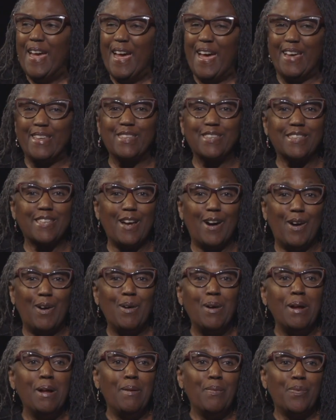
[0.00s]
And
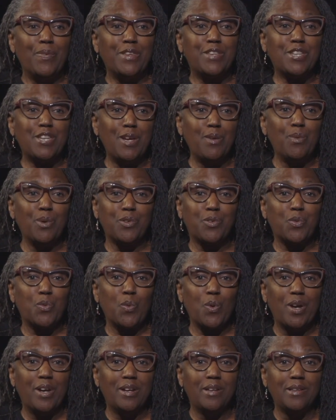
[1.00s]
so she was
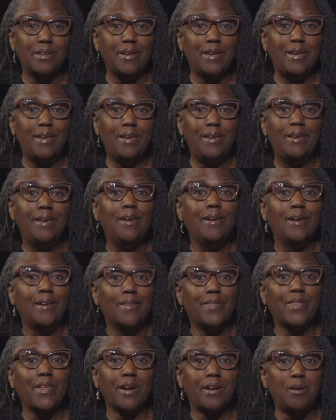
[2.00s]
really
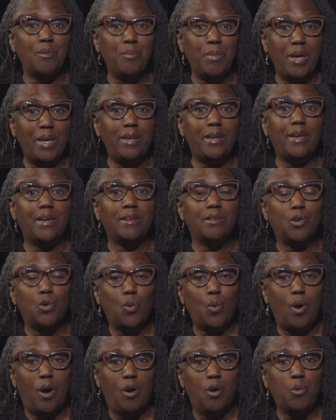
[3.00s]
the comedian
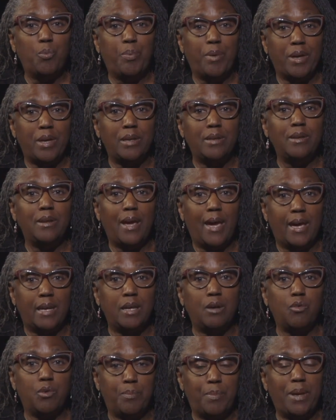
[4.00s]
who opened, and
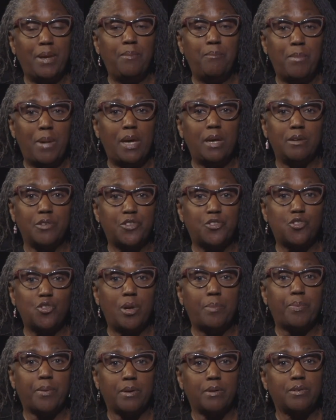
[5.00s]
it would be male
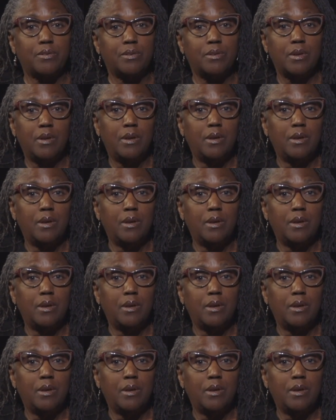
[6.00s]
strippers